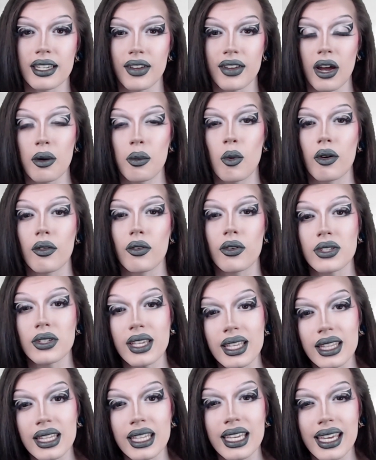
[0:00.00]
out more
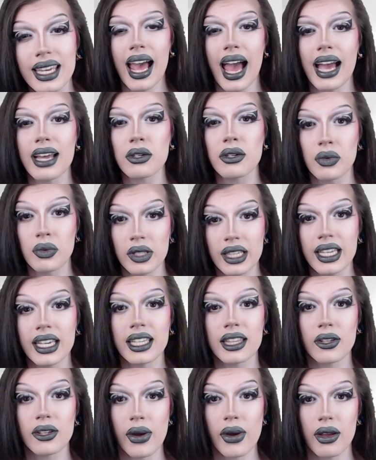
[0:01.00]
routinely and really hit
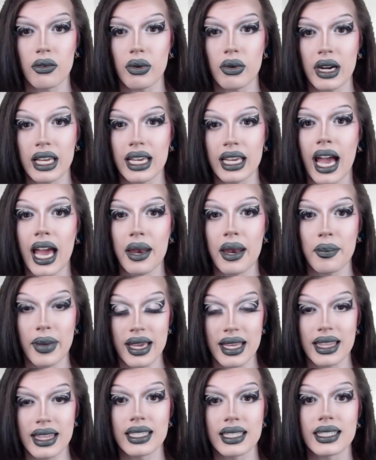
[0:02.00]
the ground running and
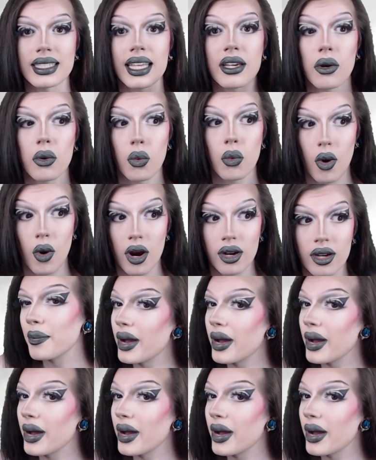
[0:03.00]
make this thing work.